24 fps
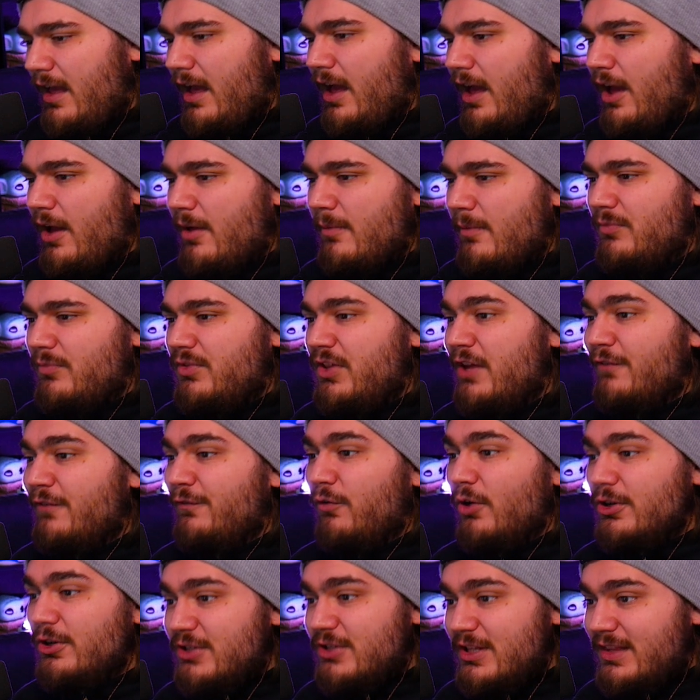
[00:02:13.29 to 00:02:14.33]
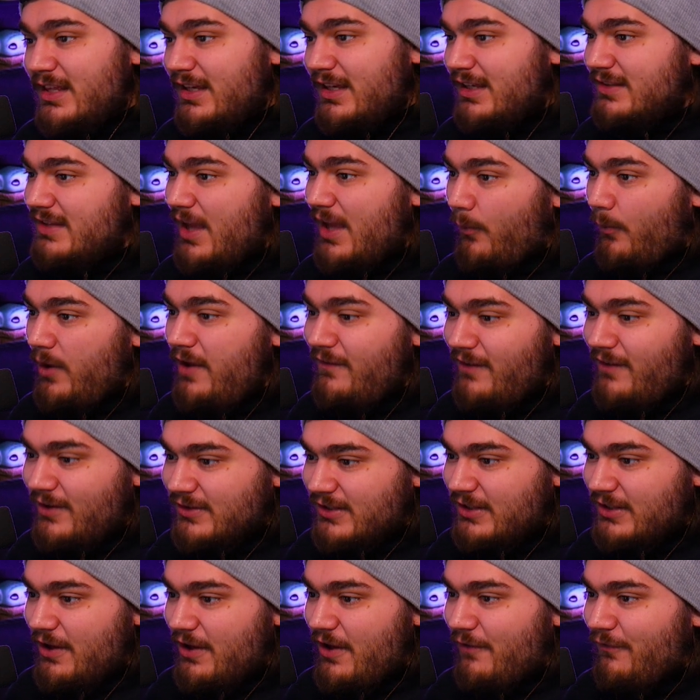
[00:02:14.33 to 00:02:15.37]
The unfortunate thing is that
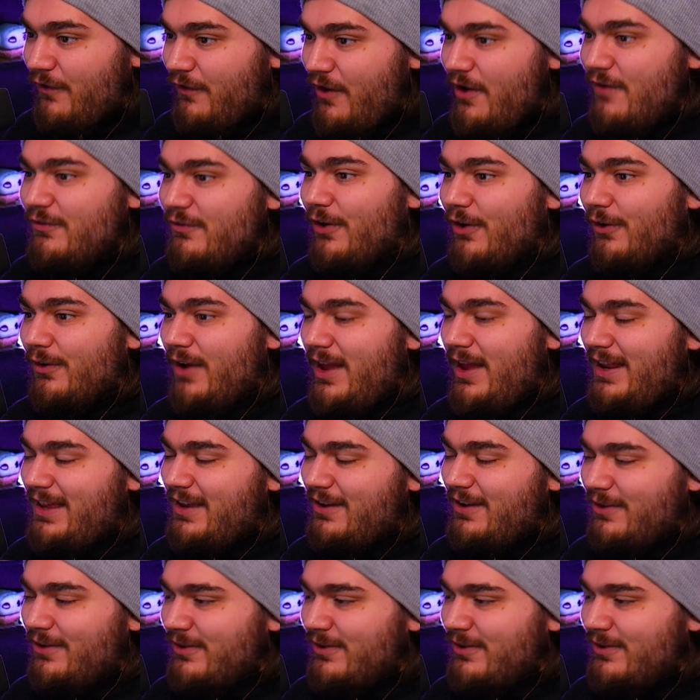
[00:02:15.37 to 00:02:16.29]
Weavile's going to evolve already,